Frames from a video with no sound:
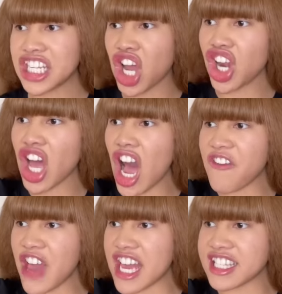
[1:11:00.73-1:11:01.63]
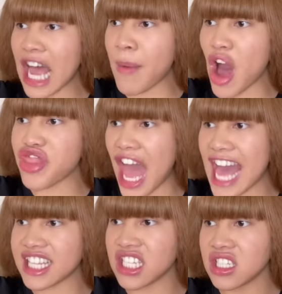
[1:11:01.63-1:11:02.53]
Just go to the office. How about
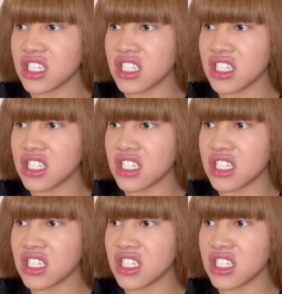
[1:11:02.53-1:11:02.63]
that?